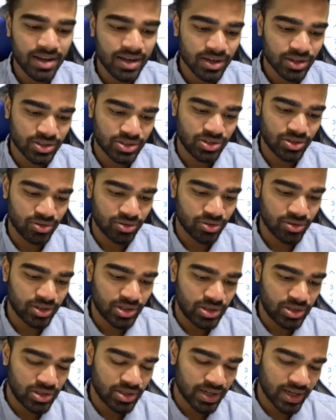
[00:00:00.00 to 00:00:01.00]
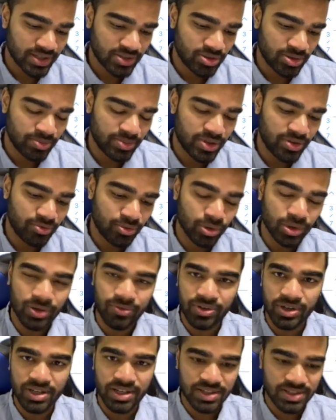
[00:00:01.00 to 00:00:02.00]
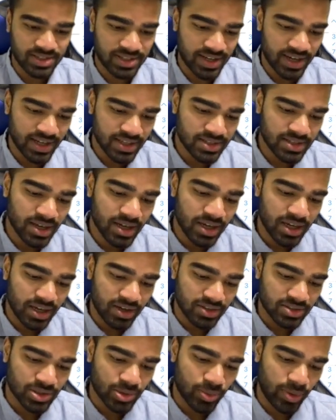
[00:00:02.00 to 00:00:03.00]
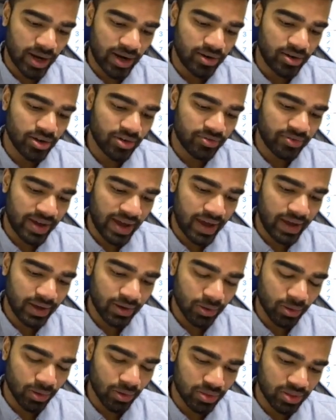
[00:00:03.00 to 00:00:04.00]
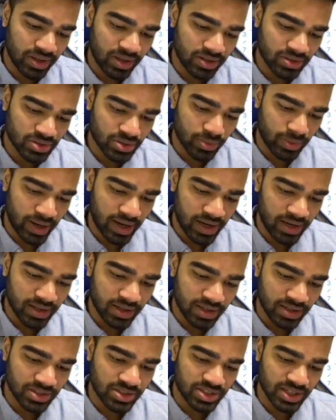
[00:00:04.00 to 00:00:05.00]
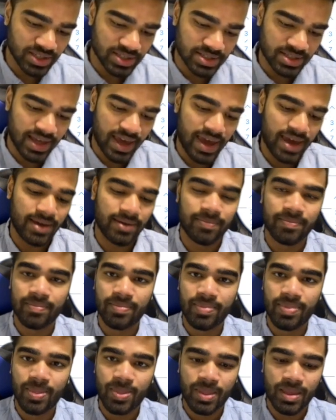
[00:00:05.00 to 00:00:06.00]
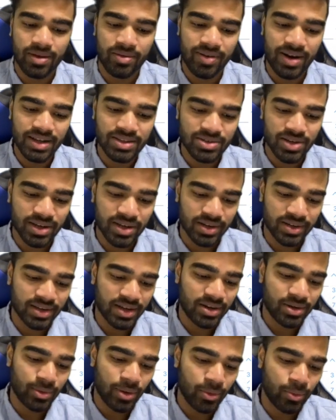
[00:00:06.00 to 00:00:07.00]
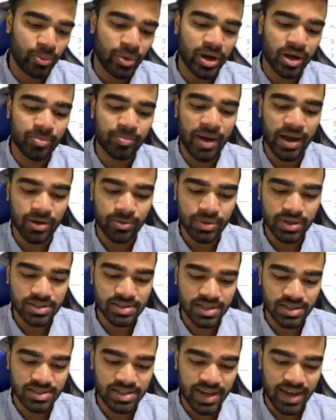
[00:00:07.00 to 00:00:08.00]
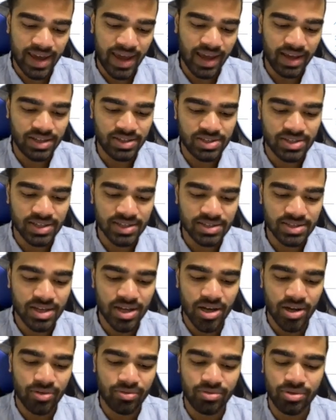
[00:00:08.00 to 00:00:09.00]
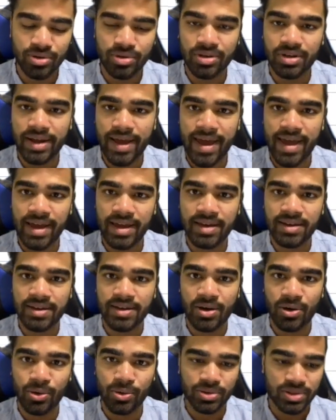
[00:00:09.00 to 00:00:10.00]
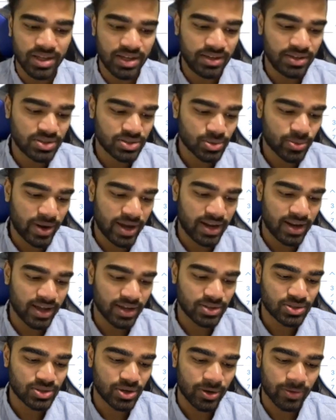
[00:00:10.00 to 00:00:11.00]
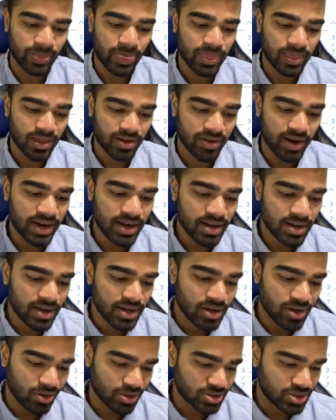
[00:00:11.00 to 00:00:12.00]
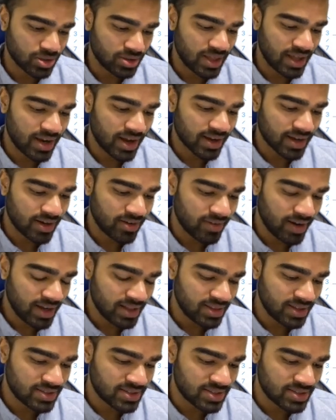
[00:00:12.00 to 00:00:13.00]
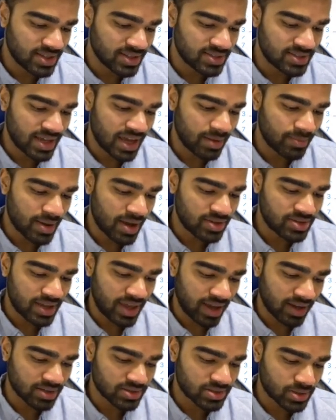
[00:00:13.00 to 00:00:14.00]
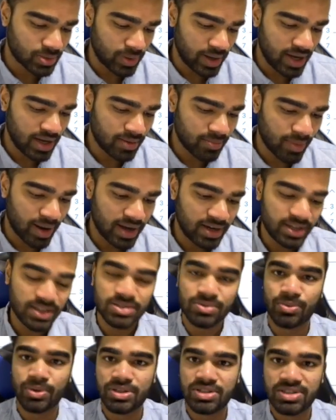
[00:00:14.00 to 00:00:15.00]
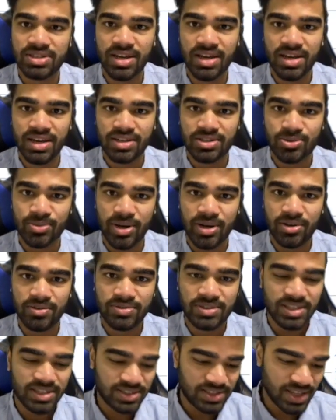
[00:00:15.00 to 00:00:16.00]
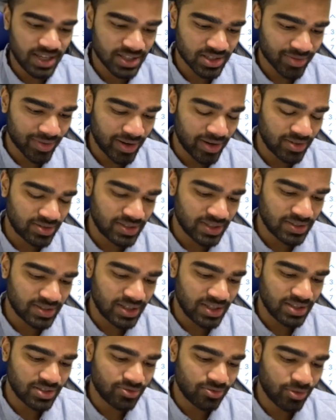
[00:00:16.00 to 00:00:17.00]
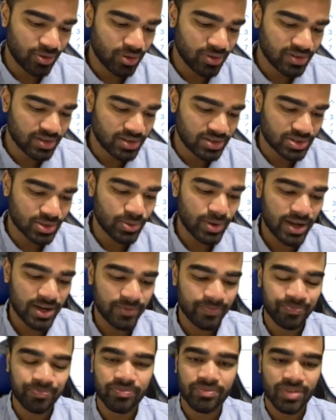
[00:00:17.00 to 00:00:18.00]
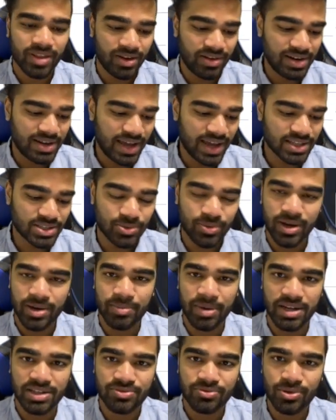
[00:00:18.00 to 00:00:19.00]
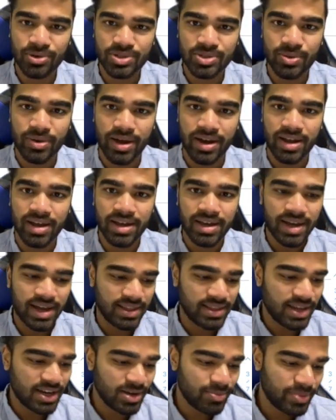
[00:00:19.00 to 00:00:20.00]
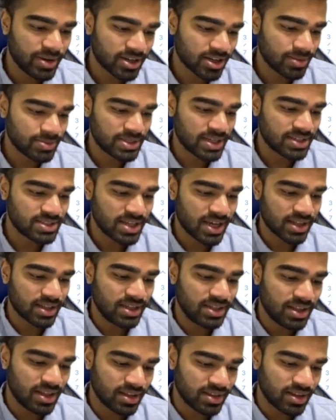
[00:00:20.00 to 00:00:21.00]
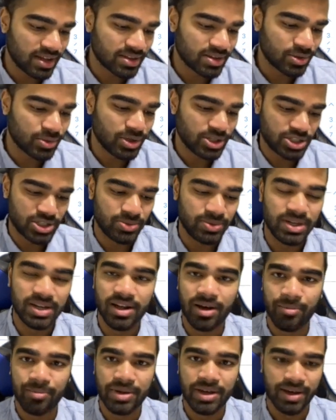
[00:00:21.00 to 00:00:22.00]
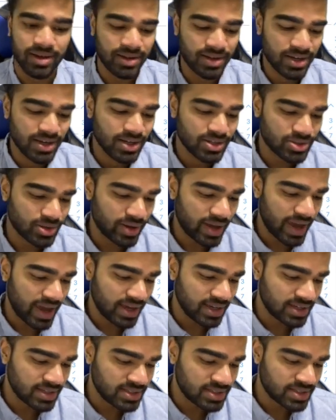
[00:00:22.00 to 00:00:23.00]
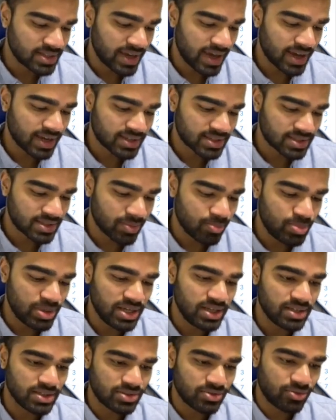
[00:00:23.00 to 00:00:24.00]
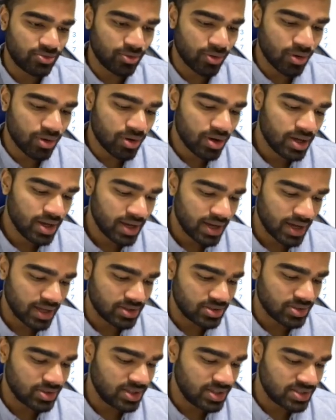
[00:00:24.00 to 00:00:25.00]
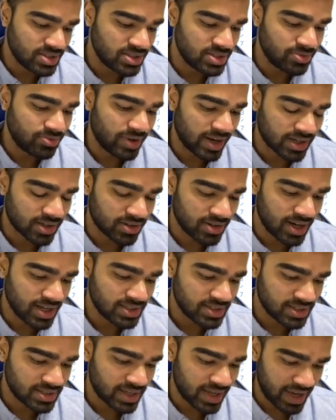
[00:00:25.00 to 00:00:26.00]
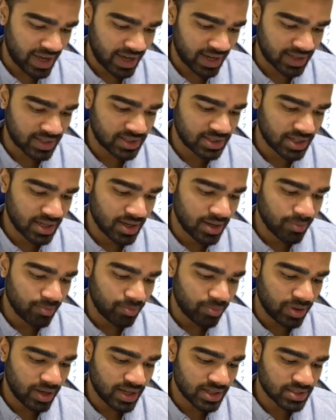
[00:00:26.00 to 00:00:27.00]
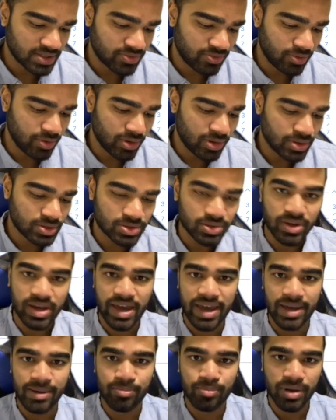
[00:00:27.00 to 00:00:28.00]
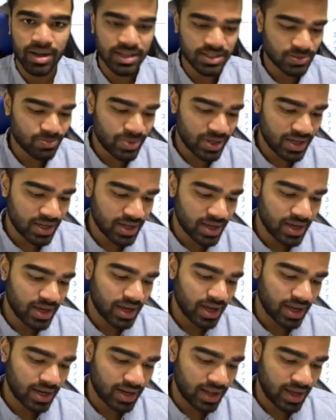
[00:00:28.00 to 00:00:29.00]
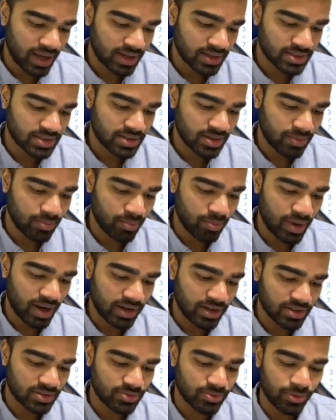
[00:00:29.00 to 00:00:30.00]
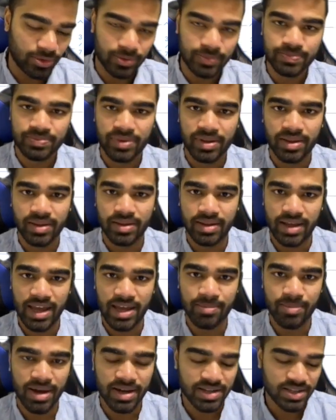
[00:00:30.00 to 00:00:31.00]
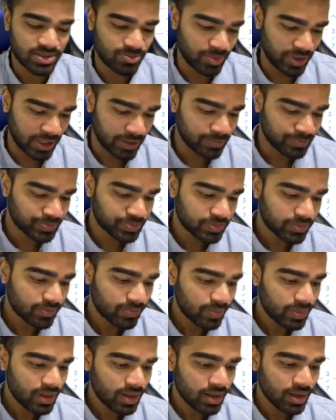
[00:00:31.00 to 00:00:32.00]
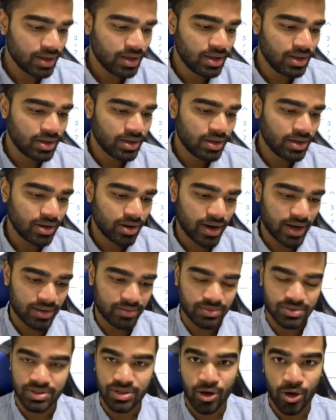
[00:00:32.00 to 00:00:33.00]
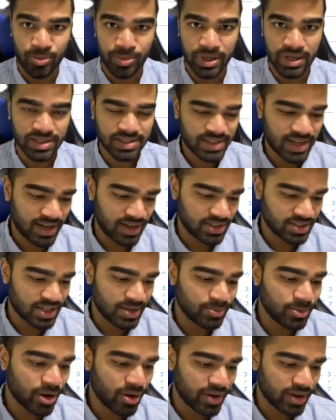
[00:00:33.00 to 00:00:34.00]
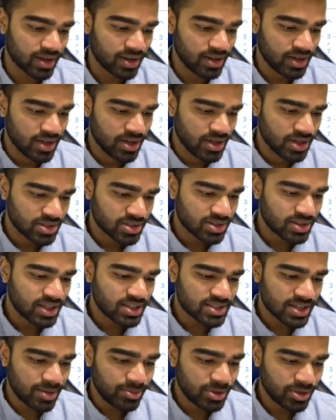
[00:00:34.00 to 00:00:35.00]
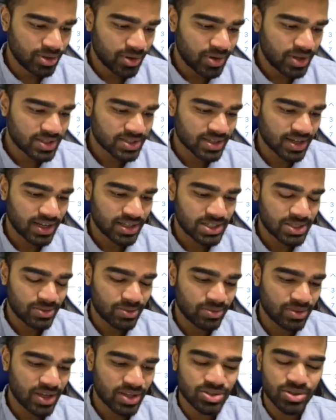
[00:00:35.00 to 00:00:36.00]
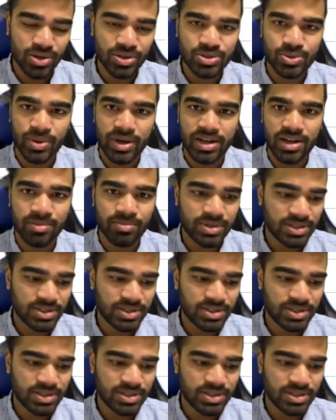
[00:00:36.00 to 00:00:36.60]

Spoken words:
Because you guys remember the rule, if you did surds, square root of a whole thing squared is just a, right? So I can kind of work backwards and say a is just root a whole thing squared, like so, right? Also, then I can write this is the same as x squared minus what's square root of 16? Square root of 16 is 4 squared, right? X squared minus 4 squared. And then it becomes exactly like the question we did up here. So a is x, b is 4, and so this is factorized is x plus 4, so a plus b, and x minus 4, a minus b. All right, so I hope you understand. Let's keep going. So this time you'll notice, guys, there's no square number.